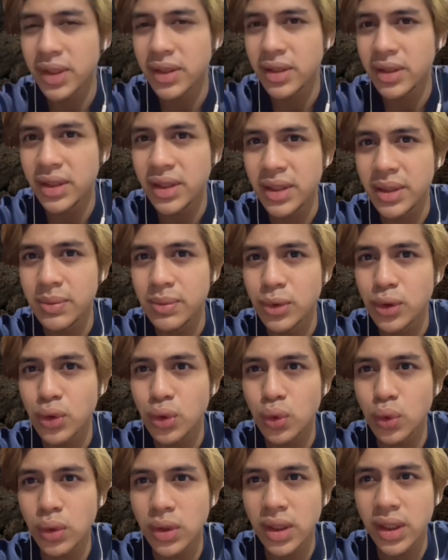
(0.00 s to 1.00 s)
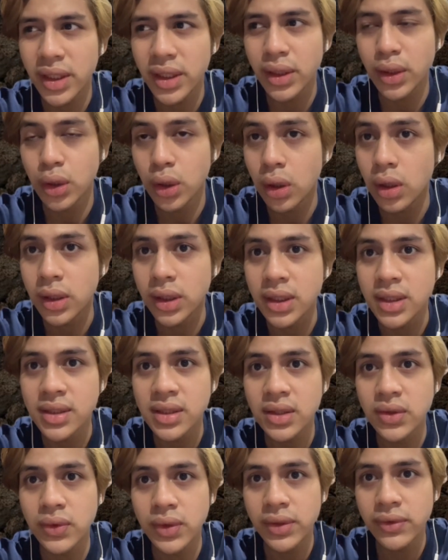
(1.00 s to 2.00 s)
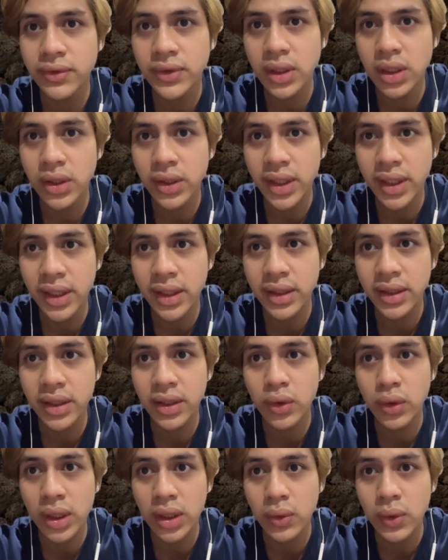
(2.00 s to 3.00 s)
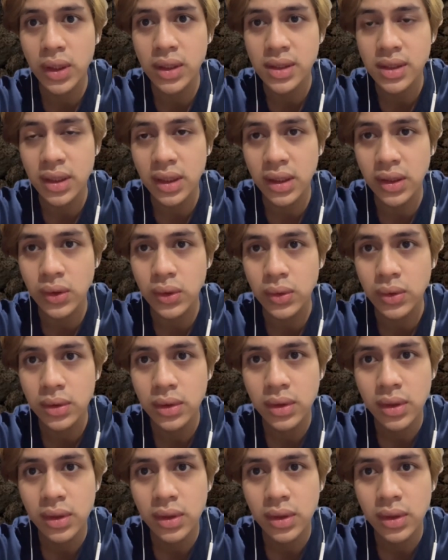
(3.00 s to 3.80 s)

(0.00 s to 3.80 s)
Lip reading: the name Sungai Gong is a river located in Rawang, Selangor.